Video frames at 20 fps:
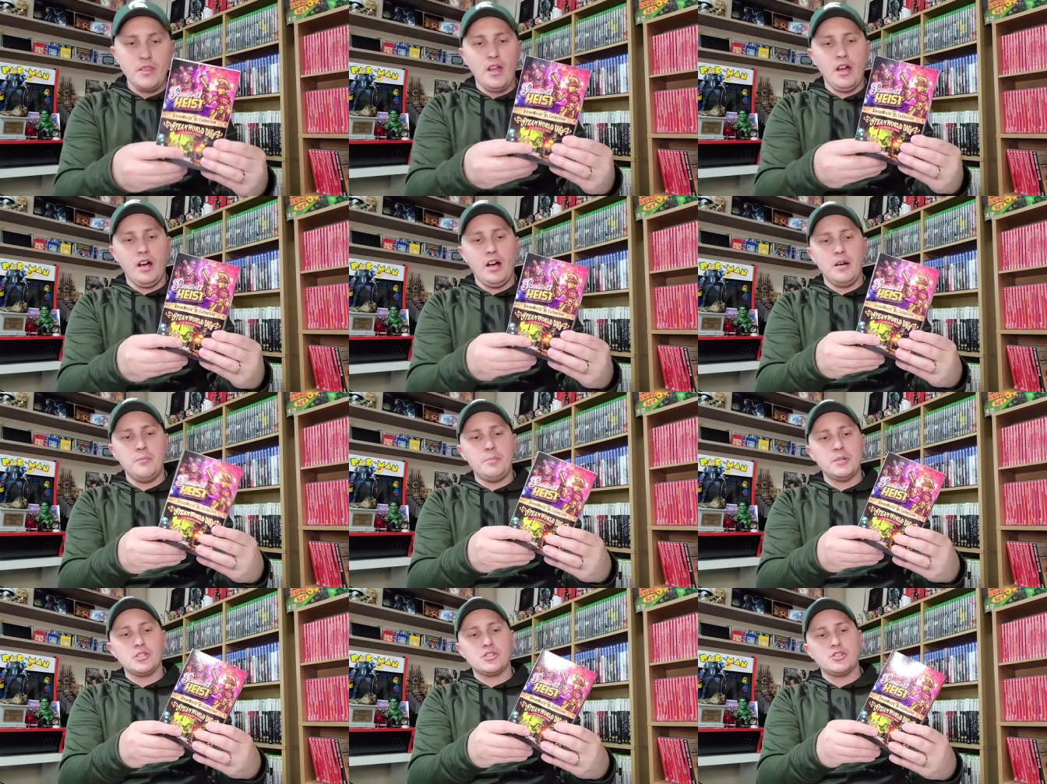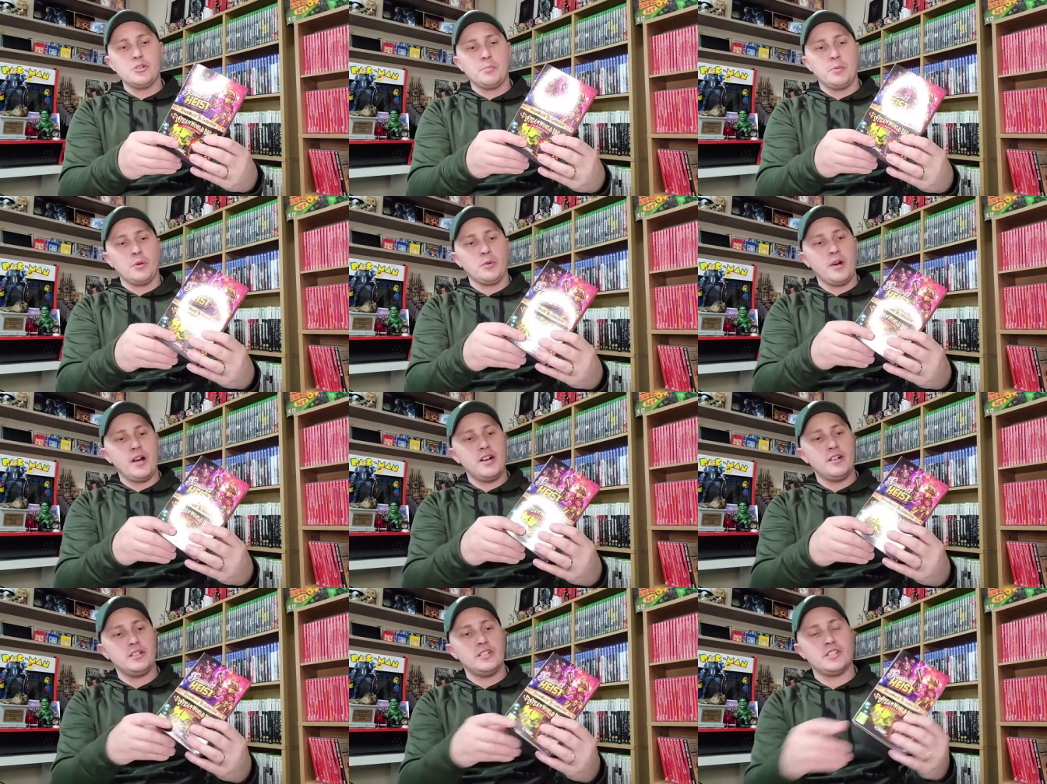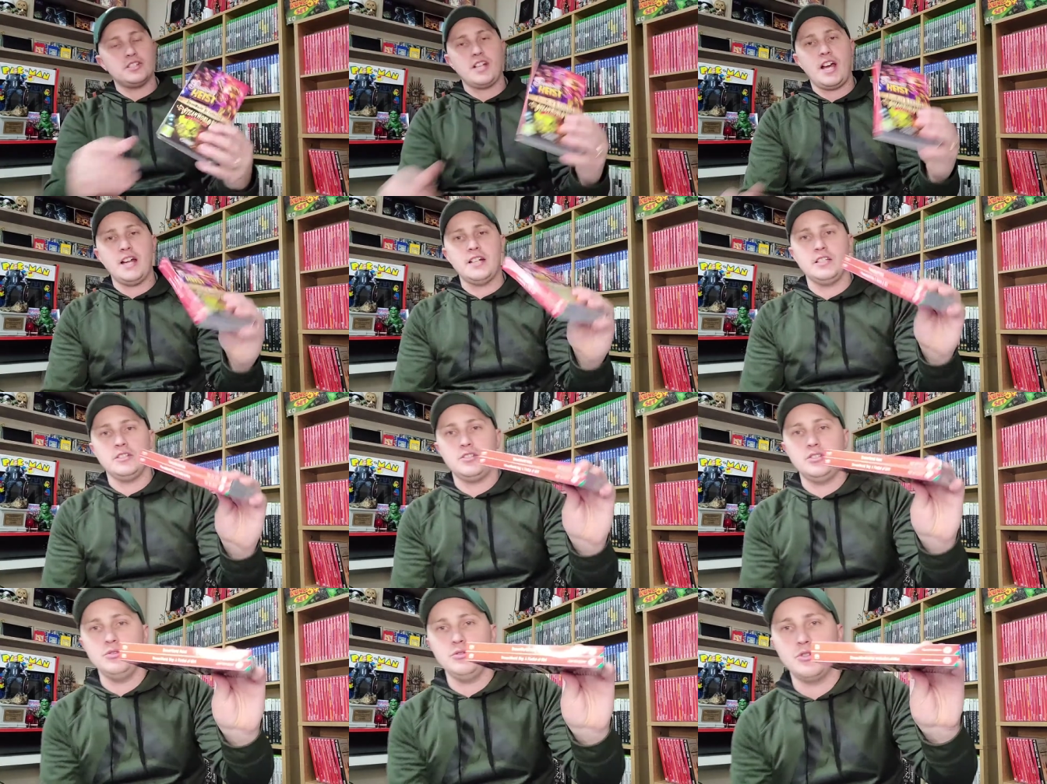Uh, but Super Rare
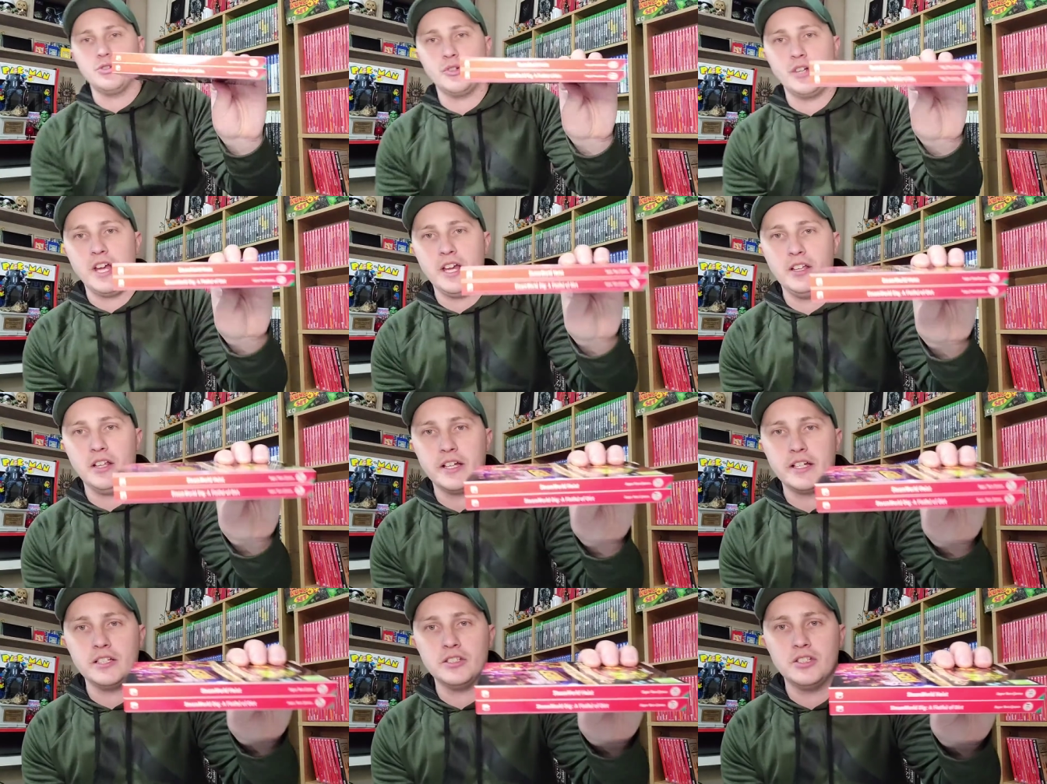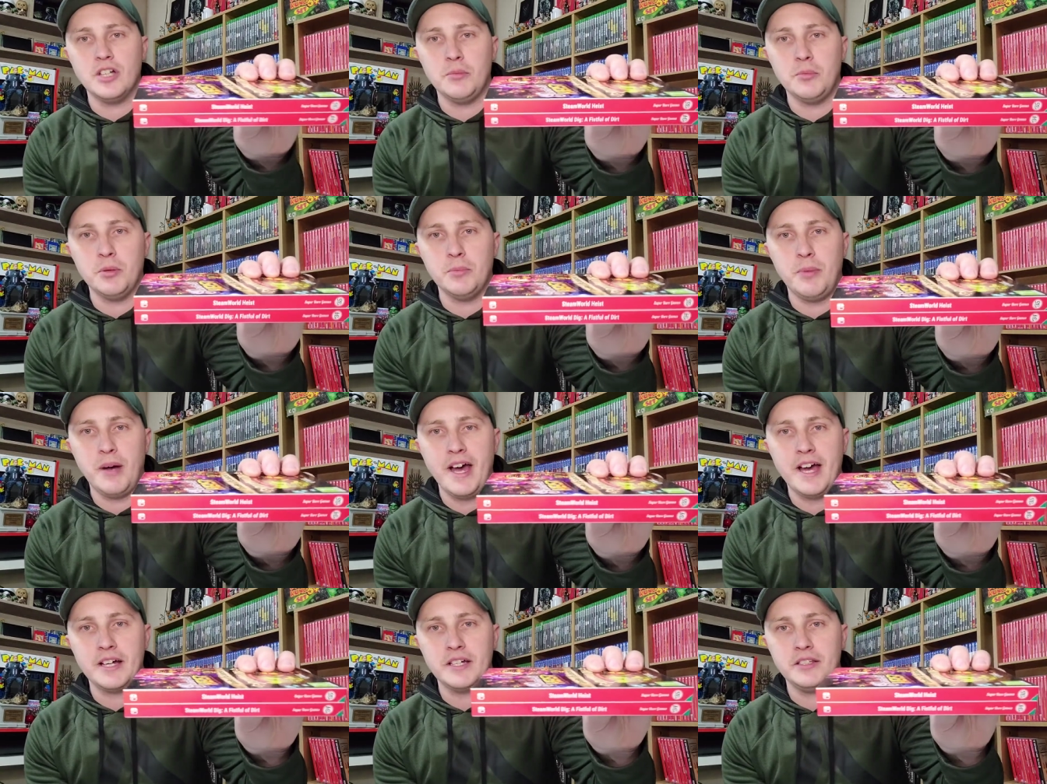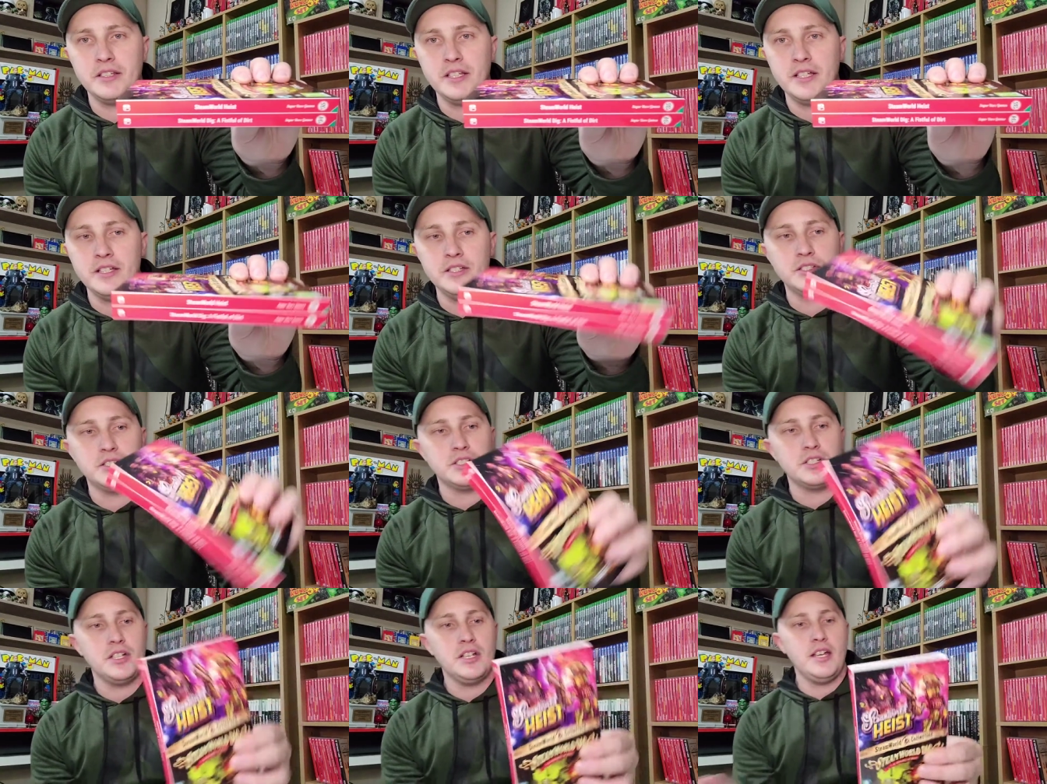decided to create like a double pack of
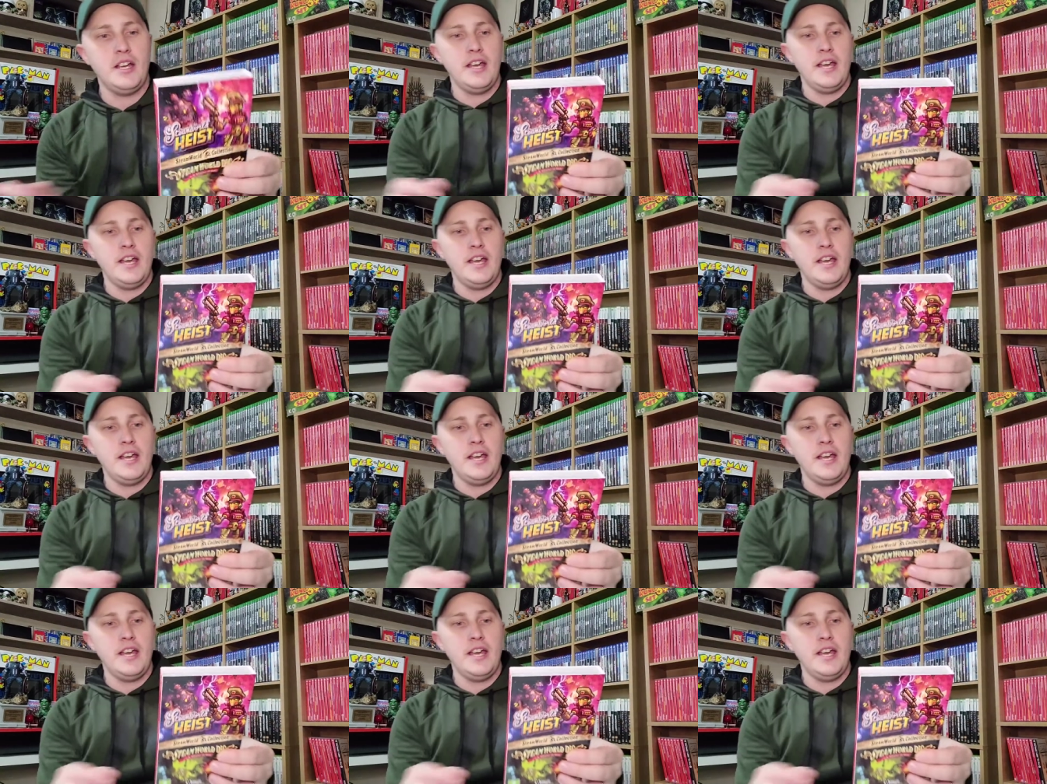these,